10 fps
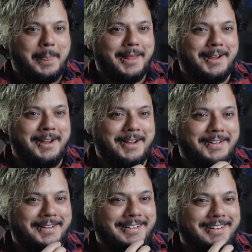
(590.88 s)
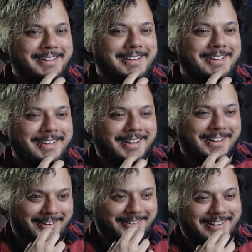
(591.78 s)

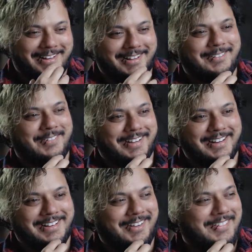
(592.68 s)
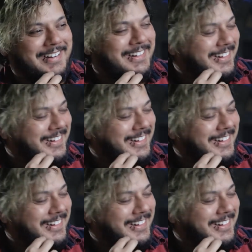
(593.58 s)
And I was like, God fucking damn it.